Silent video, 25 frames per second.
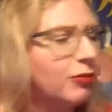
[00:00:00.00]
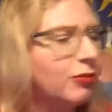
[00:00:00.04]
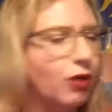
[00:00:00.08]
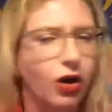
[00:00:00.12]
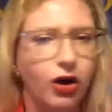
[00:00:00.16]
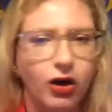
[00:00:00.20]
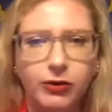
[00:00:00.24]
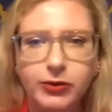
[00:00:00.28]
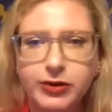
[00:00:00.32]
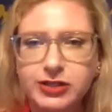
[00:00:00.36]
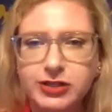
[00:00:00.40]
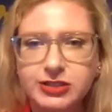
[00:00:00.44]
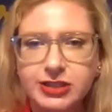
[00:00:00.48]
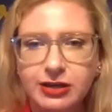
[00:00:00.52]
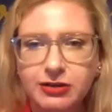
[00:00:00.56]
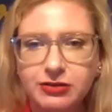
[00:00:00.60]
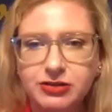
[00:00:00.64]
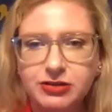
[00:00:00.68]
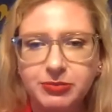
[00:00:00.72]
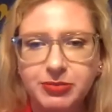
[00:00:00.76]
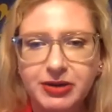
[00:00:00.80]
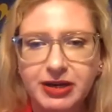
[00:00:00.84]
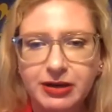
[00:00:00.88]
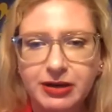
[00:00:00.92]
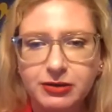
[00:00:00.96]
always out and
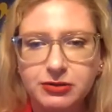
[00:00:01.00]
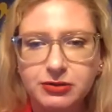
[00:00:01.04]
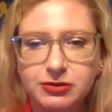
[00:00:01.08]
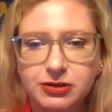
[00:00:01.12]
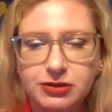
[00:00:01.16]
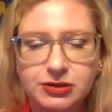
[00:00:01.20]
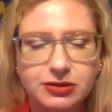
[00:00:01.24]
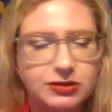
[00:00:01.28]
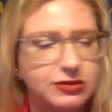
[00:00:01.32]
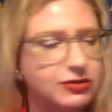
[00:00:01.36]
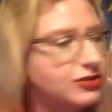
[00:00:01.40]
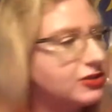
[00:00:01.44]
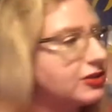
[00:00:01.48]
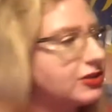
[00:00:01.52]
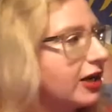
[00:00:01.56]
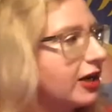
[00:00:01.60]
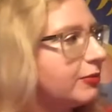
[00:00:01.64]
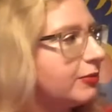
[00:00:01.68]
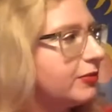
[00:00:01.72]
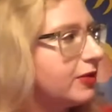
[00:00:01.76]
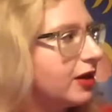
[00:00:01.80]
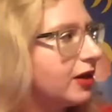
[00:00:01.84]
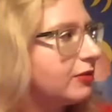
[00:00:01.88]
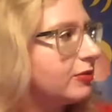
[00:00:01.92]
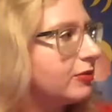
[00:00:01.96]
about because I'm
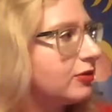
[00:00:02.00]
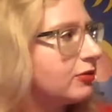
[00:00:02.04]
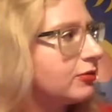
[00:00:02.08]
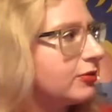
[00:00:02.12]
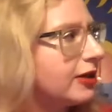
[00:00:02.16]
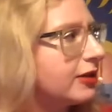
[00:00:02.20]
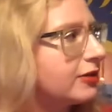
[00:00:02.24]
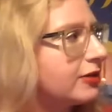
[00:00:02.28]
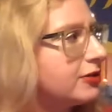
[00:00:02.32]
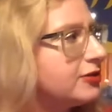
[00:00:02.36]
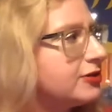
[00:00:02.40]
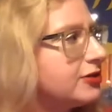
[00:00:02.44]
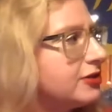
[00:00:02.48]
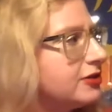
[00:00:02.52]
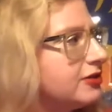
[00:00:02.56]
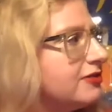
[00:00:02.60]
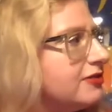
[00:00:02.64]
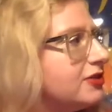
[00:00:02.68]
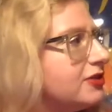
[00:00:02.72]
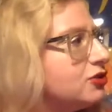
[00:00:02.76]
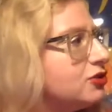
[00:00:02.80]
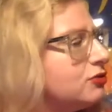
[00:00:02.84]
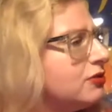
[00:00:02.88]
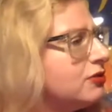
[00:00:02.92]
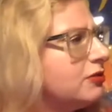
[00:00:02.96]
I'm a reckless
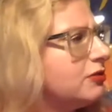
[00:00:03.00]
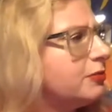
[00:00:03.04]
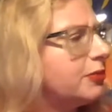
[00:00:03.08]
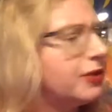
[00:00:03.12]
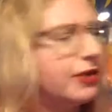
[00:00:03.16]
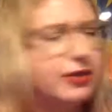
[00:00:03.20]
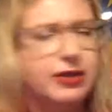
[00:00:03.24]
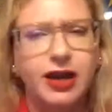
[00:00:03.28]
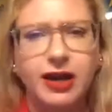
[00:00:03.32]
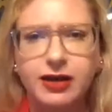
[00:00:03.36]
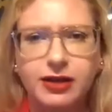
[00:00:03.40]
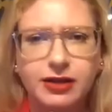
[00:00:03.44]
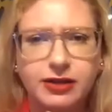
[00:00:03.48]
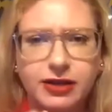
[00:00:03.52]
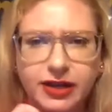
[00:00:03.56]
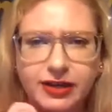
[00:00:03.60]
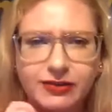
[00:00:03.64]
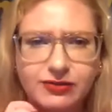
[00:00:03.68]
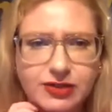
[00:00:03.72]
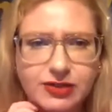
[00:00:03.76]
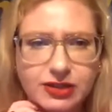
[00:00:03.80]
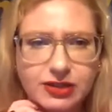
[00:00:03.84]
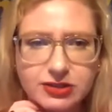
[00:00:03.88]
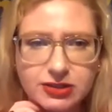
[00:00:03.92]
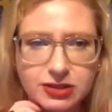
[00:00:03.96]
individual, but I I have
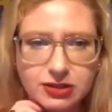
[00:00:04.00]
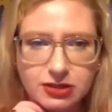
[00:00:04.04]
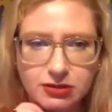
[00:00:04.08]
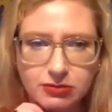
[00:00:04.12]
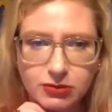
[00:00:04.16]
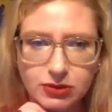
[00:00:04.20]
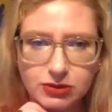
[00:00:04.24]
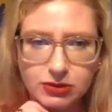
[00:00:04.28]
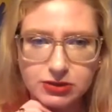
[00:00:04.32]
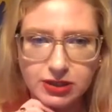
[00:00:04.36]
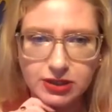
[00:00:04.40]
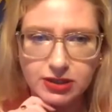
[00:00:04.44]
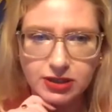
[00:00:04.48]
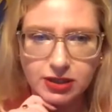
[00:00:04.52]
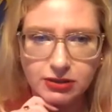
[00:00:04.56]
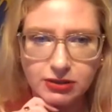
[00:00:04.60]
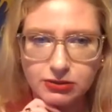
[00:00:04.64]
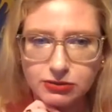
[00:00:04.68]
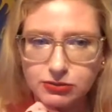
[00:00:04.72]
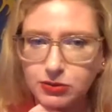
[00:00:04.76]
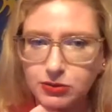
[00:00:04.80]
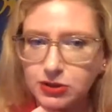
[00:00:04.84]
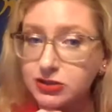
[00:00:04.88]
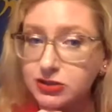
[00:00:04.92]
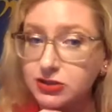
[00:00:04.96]
not seen the multicolored
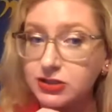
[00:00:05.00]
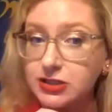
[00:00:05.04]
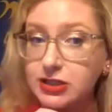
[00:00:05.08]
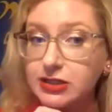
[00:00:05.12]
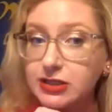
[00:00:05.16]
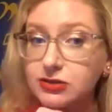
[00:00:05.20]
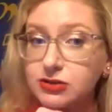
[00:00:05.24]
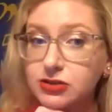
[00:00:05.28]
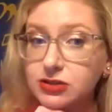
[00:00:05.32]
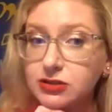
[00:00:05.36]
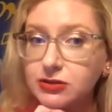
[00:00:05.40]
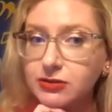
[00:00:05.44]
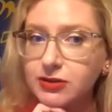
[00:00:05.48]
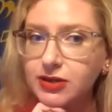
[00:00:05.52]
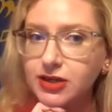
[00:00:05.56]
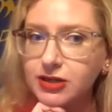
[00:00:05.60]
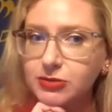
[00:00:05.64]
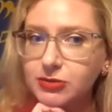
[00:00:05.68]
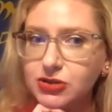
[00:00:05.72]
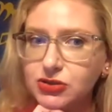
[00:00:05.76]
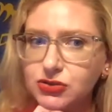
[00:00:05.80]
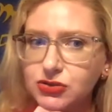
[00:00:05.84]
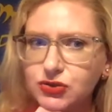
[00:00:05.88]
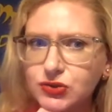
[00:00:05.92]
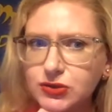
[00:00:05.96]
ones yet, so I'm
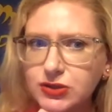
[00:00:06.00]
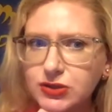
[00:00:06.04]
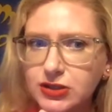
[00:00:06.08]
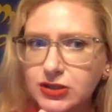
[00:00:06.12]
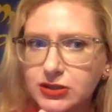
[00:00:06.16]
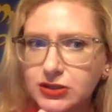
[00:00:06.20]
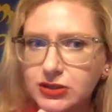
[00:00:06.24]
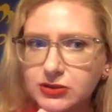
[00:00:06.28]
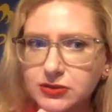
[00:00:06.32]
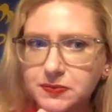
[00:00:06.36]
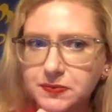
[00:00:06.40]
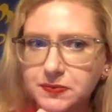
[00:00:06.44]
intrigued.